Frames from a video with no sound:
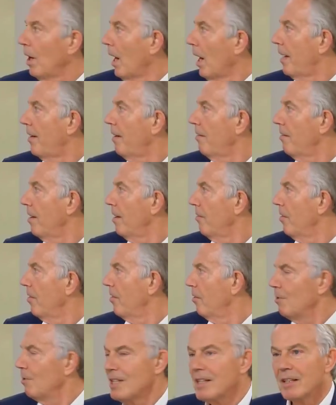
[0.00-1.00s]
Well, I don't know
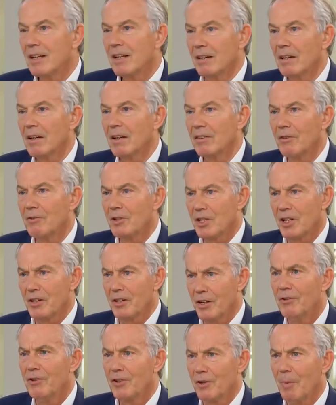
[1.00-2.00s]
that there isn't a... There is a
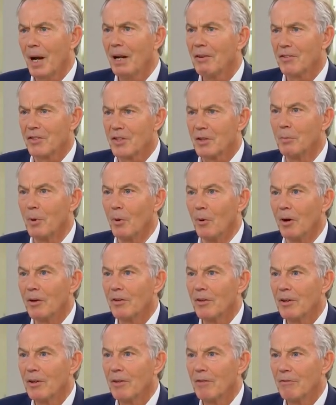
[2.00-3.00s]
huge amount of
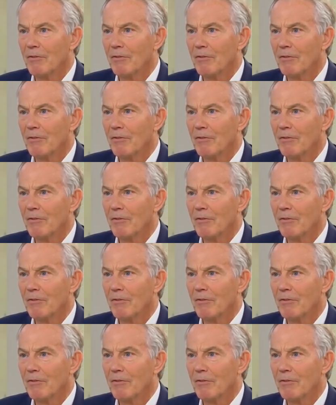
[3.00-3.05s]
support